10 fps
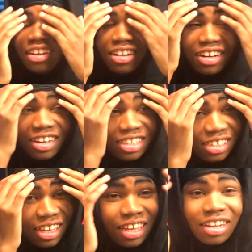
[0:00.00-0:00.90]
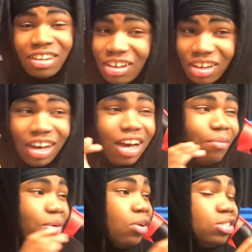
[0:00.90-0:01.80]
what I'm saying? Look, I
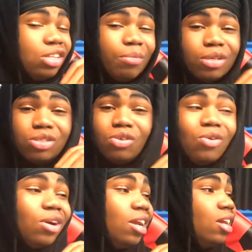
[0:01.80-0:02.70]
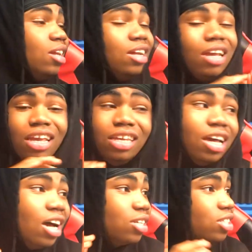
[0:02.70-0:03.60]
posted on my story.
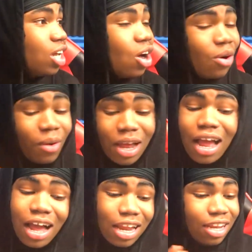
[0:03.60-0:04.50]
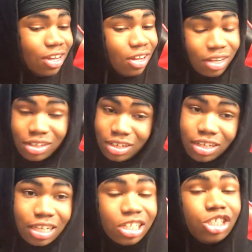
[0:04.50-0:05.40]
Y'all saw. I look, look.
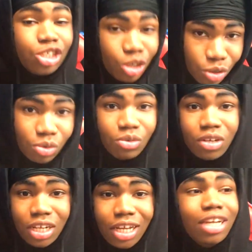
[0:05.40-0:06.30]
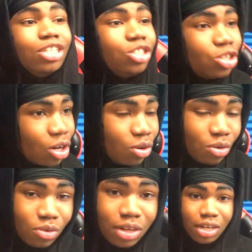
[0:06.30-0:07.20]
It's true. It's true.
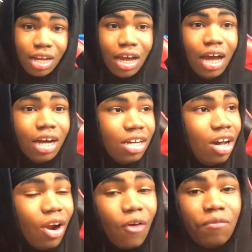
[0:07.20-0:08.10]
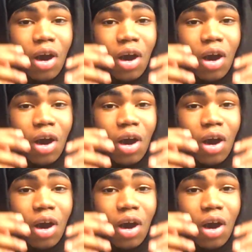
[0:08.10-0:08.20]
I cut off